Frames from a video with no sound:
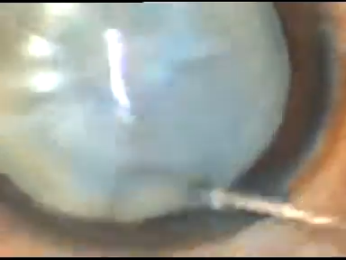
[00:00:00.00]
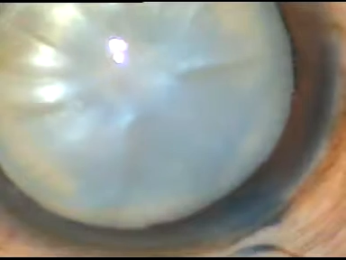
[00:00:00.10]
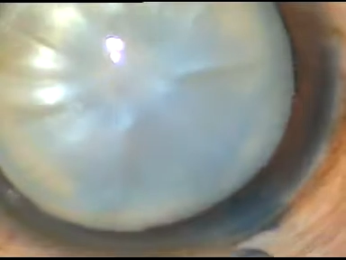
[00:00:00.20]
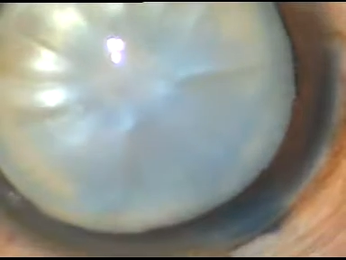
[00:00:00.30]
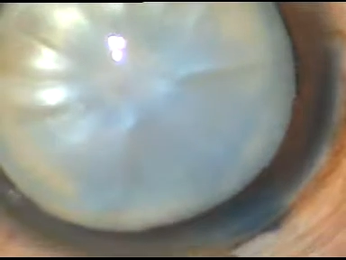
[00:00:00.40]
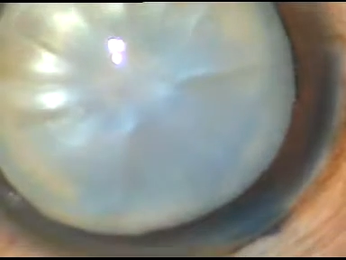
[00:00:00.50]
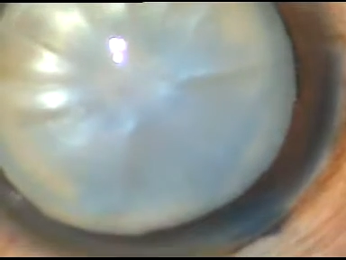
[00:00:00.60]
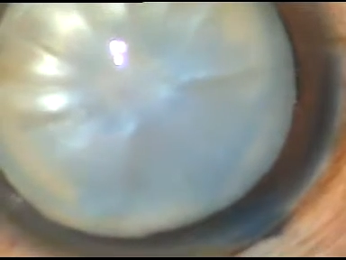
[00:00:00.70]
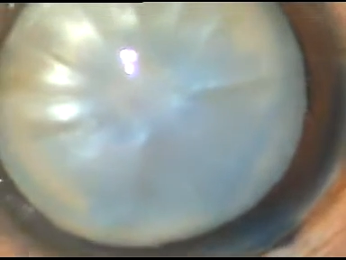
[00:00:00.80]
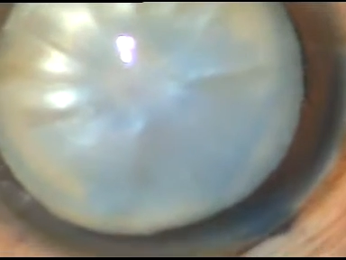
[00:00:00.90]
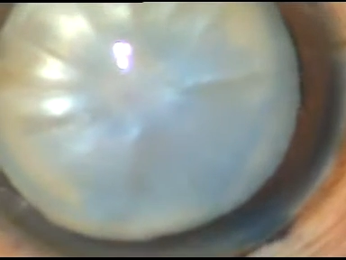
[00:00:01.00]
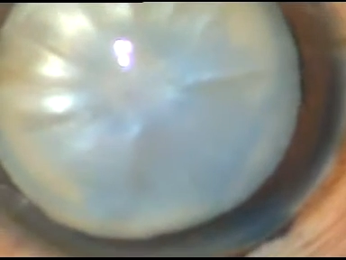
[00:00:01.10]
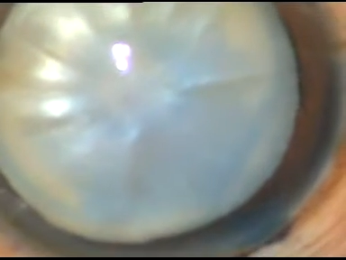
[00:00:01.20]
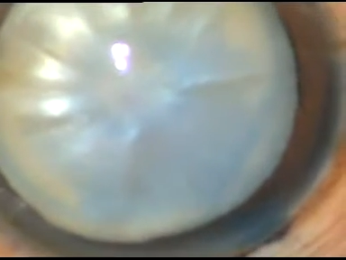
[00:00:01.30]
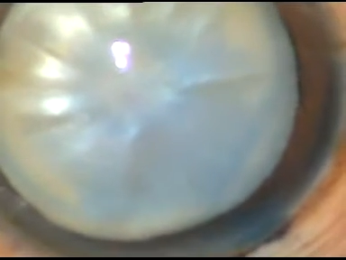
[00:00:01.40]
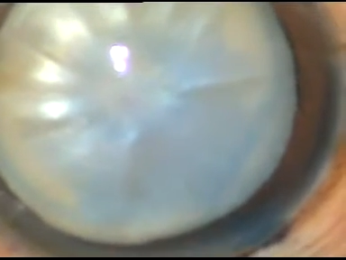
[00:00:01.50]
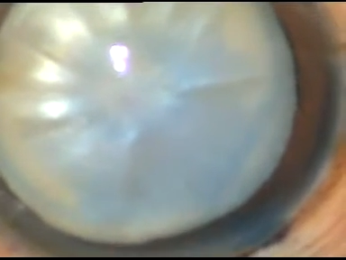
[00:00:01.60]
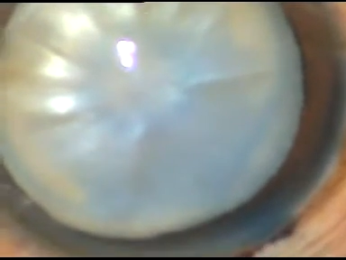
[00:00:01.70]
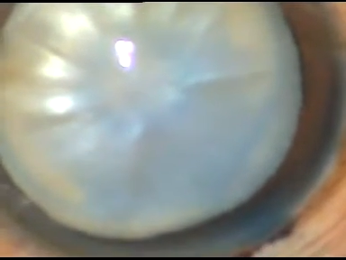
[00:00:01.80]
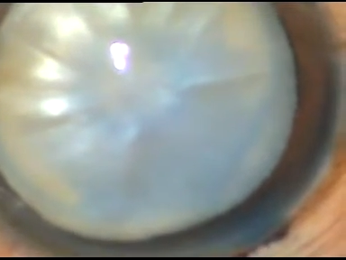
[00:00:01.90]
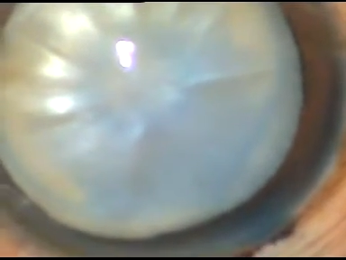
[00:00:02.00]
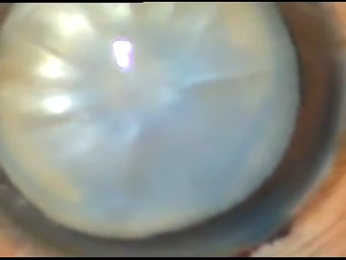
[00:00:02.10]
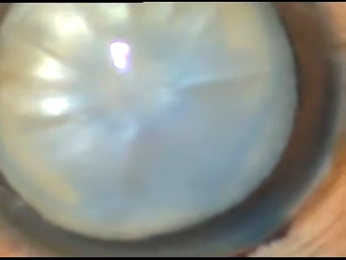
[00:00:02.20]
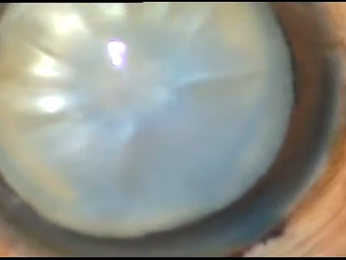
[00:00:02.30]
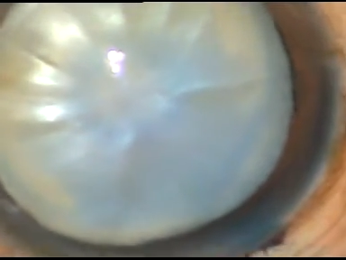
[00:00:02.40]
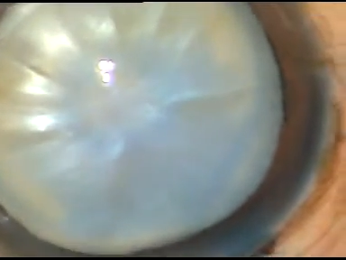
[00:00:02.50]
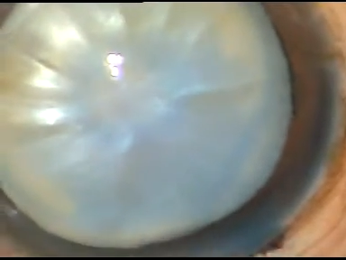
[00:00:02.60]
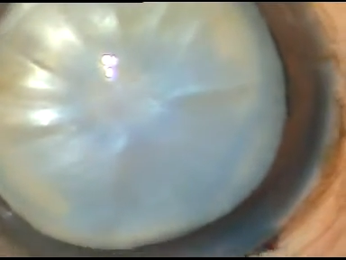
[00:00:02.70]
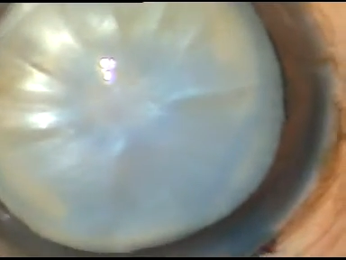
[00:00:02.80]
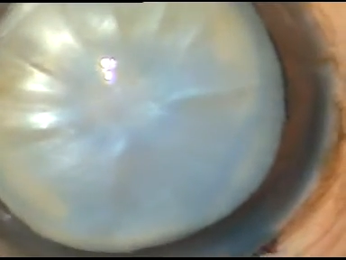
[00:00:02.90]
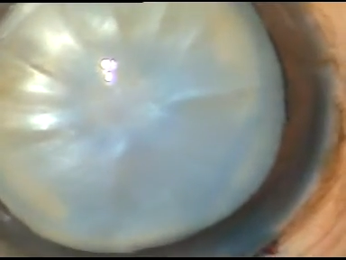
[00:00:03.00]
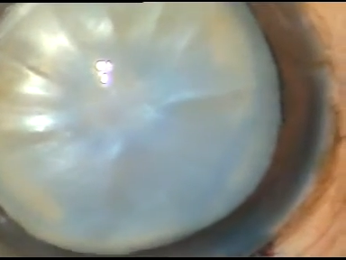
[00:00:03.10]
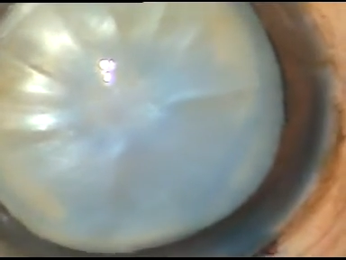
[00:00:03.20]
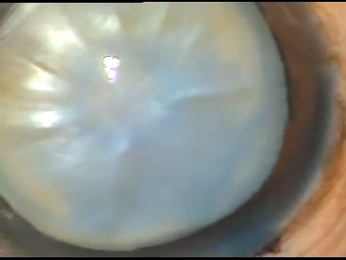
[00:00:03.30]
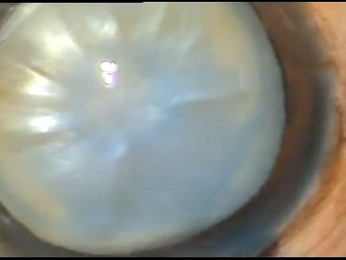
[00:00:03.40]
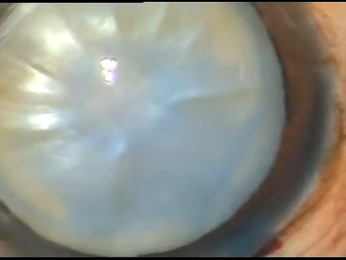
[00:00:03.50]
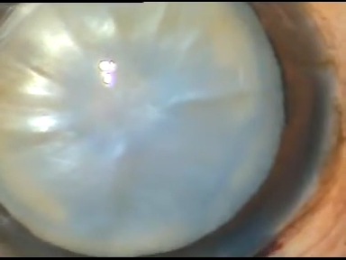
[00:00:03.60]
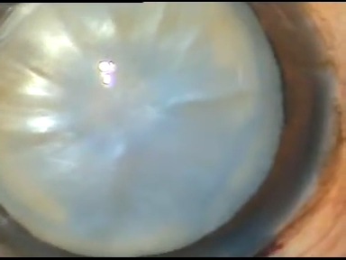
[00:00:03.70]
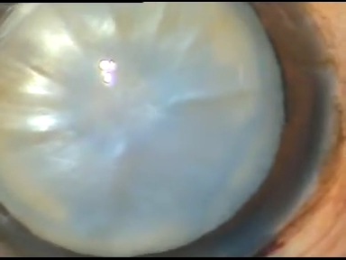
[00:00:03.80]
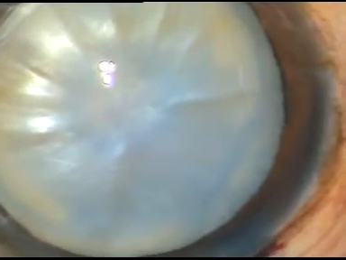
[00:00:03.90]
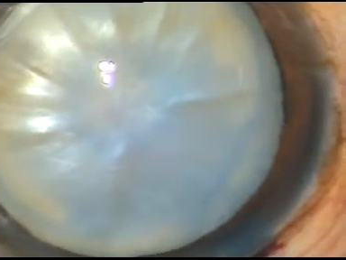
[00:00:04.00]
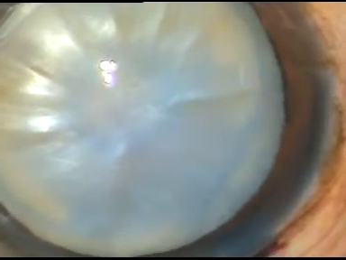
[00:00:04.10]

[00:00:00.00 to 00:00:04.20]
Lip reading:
No face is visible, so there are no lips to read.